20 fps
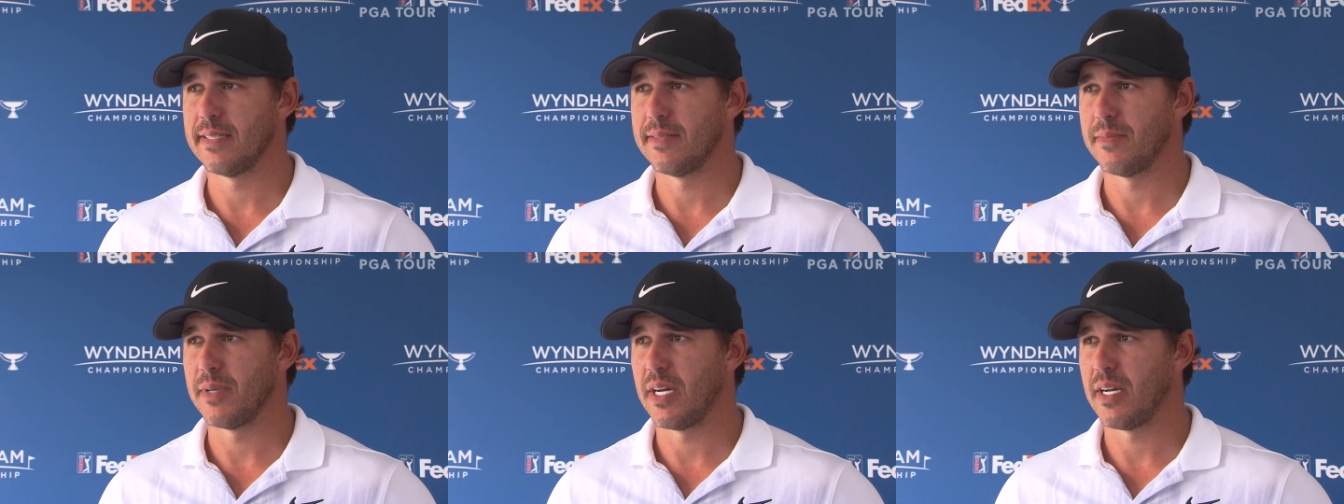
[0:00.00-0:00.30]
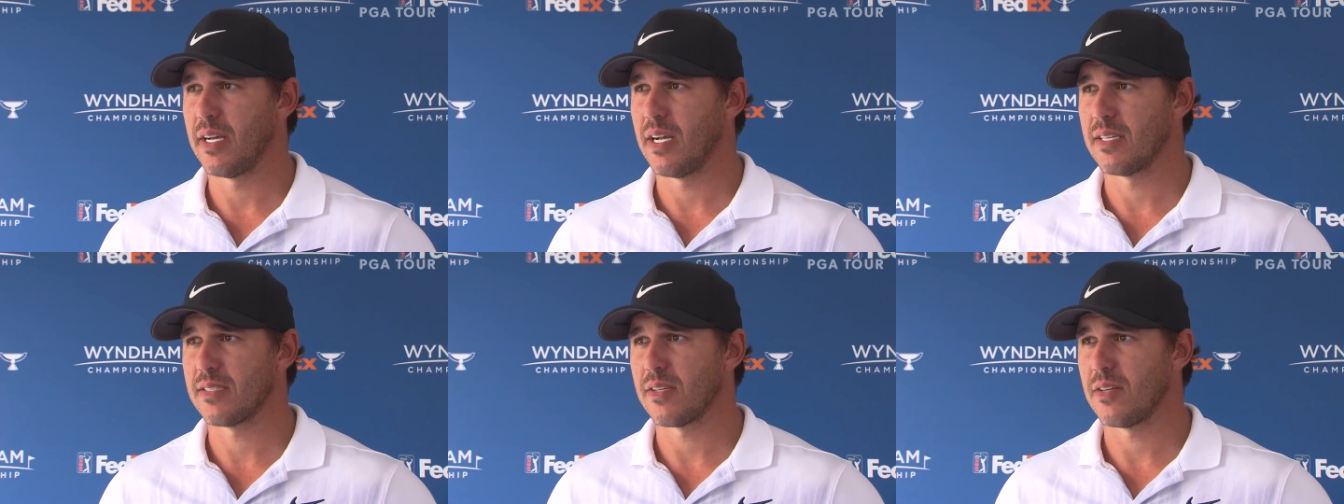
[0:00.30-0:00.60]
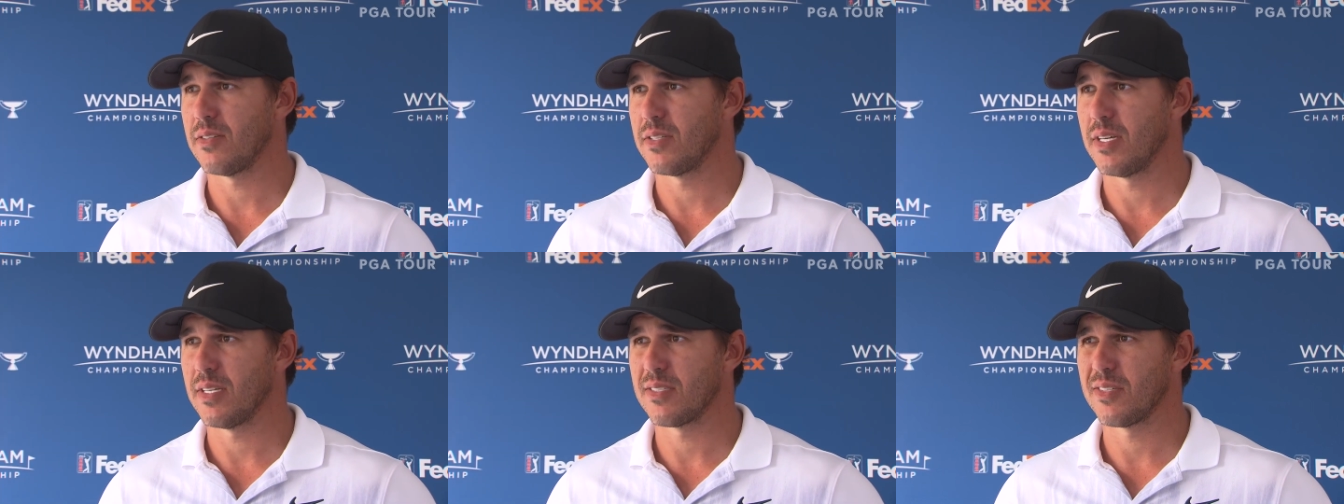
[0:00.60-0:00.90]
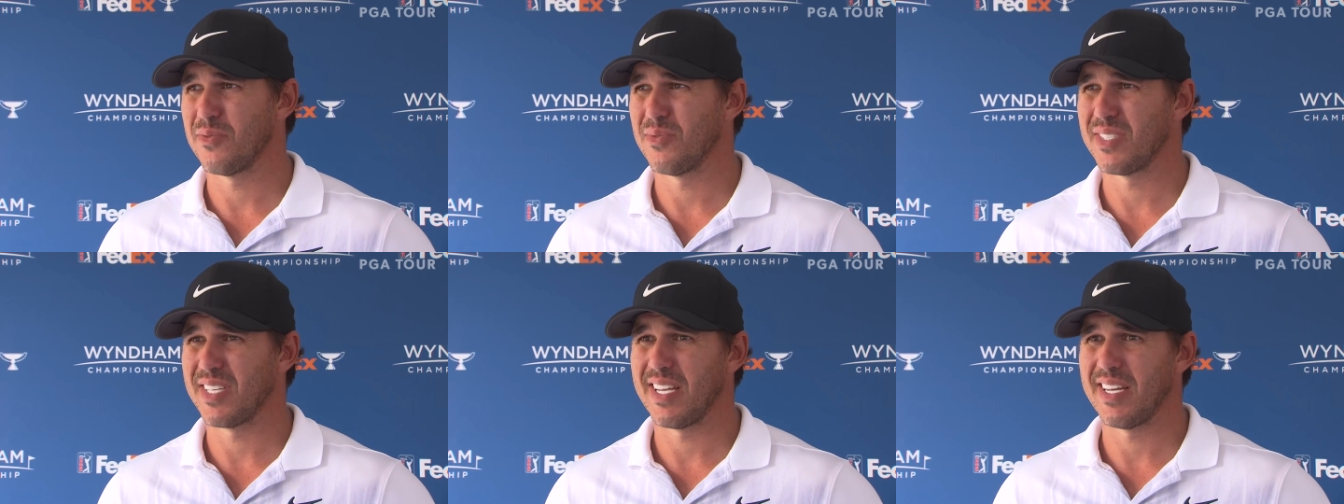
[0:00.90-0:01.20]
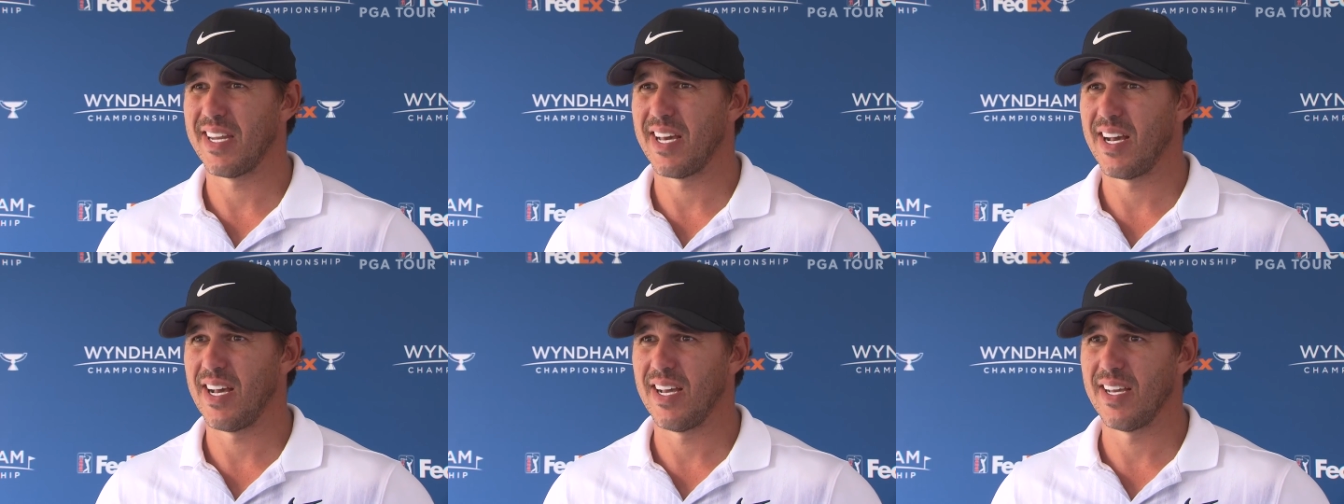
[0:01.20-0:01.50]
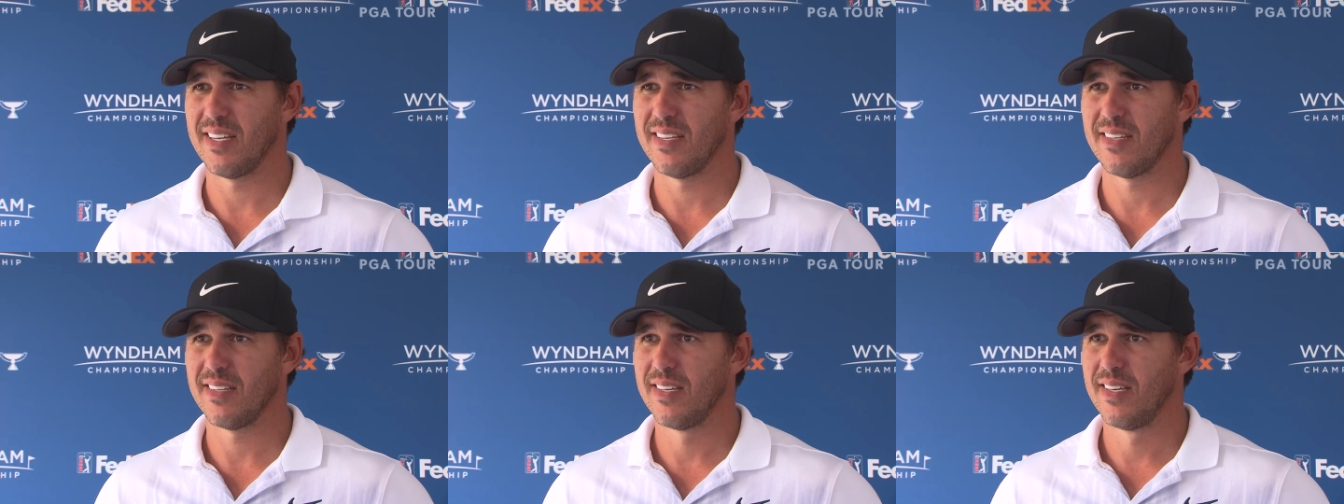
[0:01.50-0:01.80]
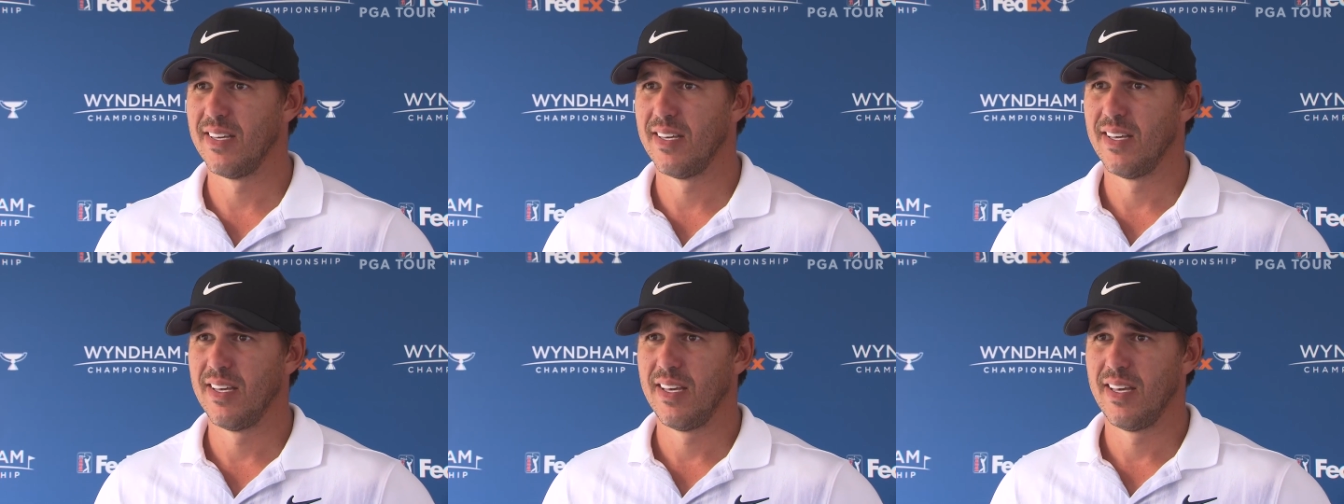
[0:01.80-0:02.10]
I saw Dustin was at 9,
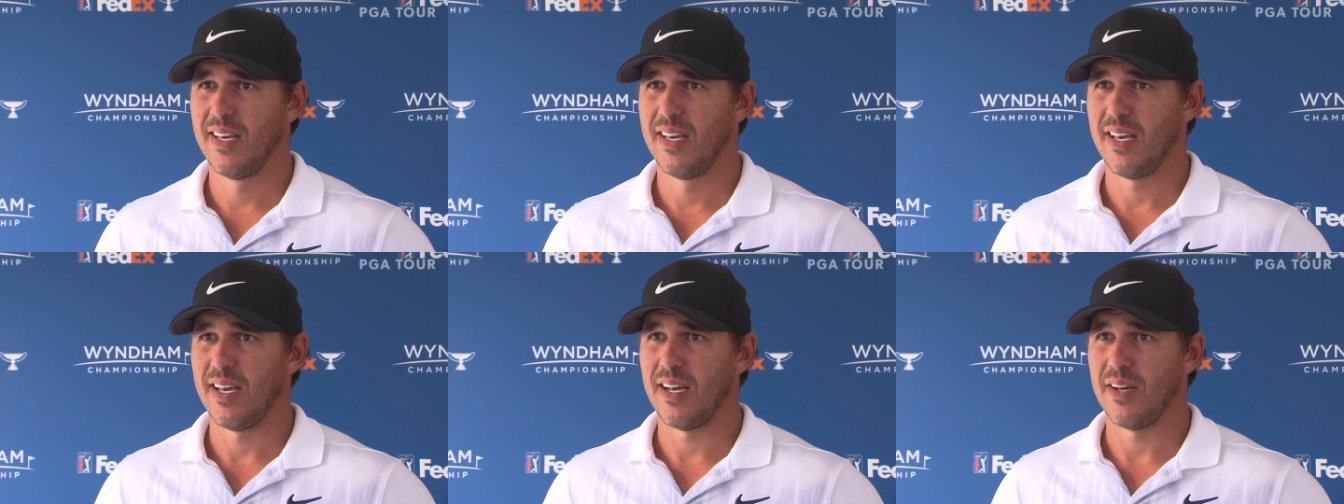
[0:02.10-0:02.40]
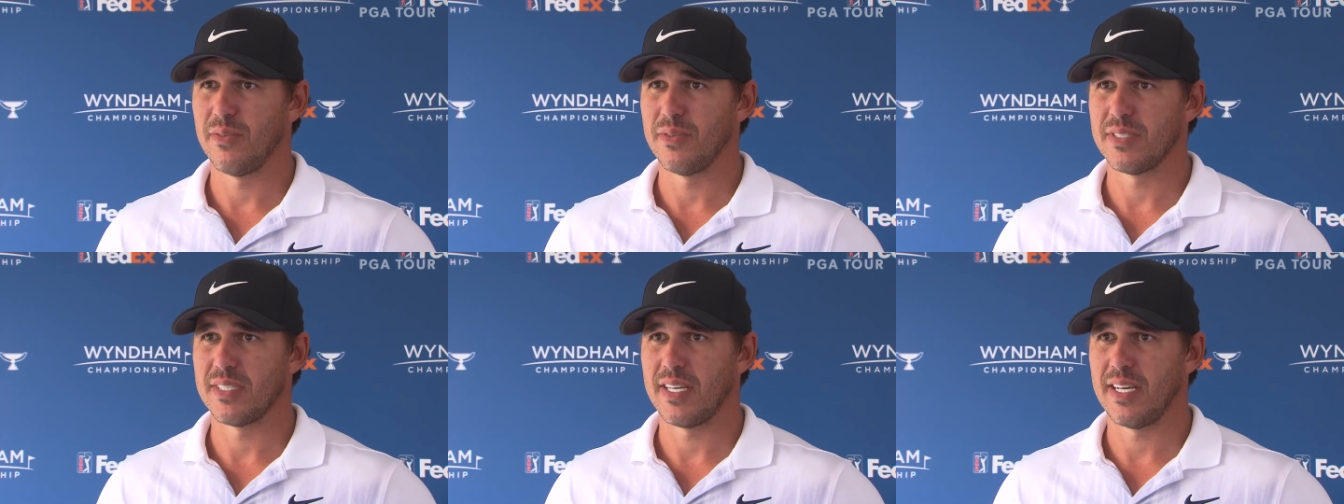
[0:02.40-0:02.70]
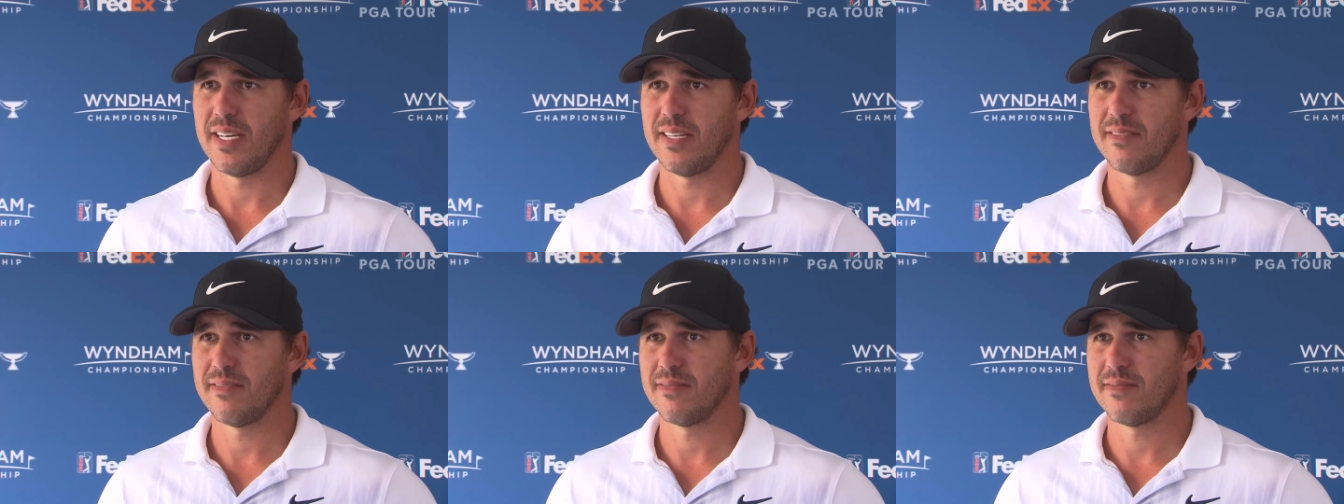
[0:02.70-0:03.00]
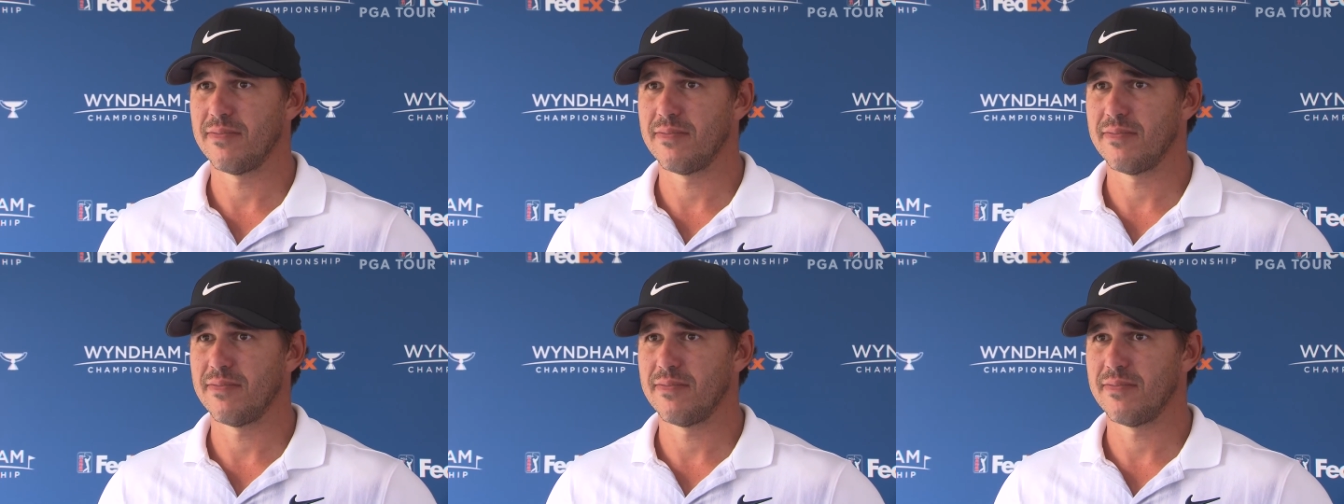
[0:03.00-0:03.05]
I was at